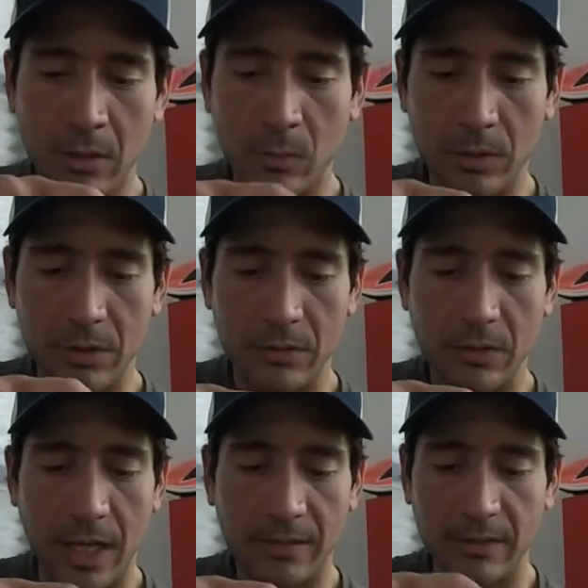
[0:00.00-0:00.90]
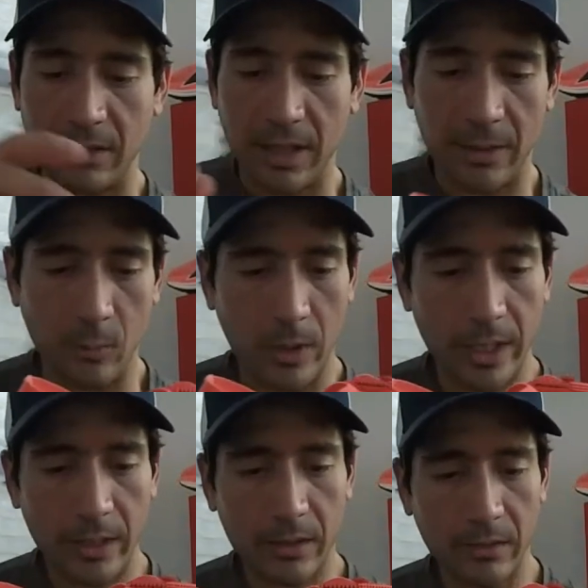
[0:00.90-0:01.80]
which is nice and
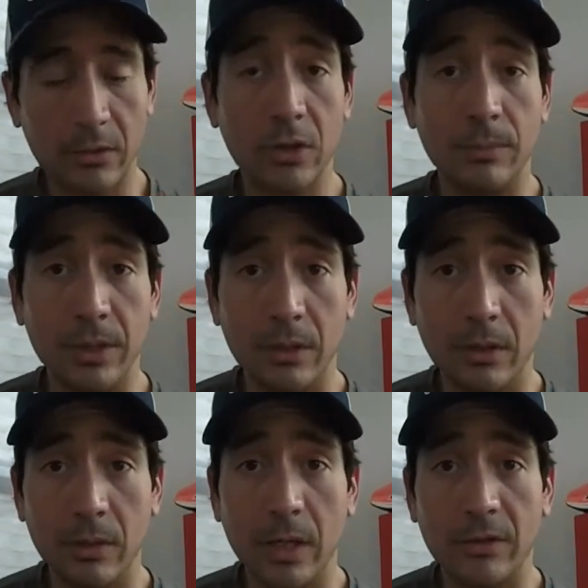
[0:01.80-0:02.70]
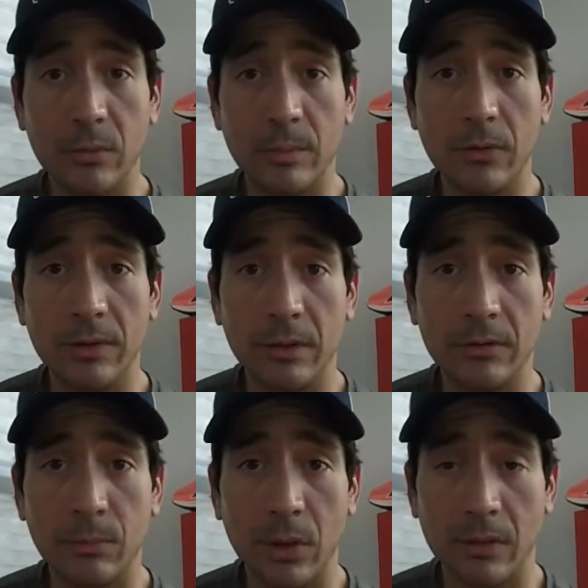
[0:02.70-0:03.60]
lightweight. Should be good as we move into
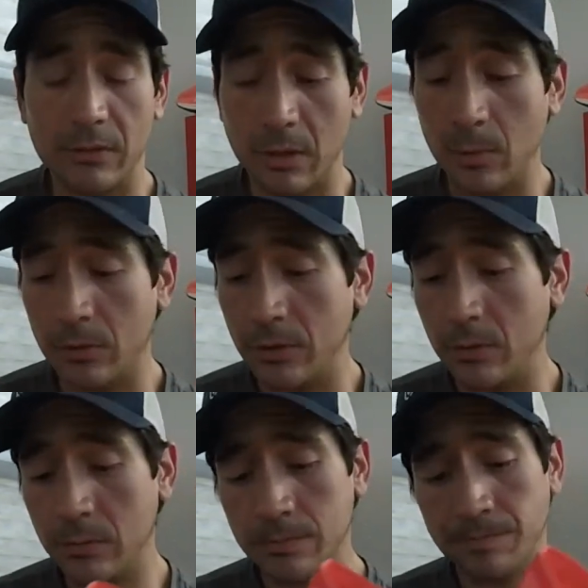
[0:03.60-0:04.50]
spring and summer too.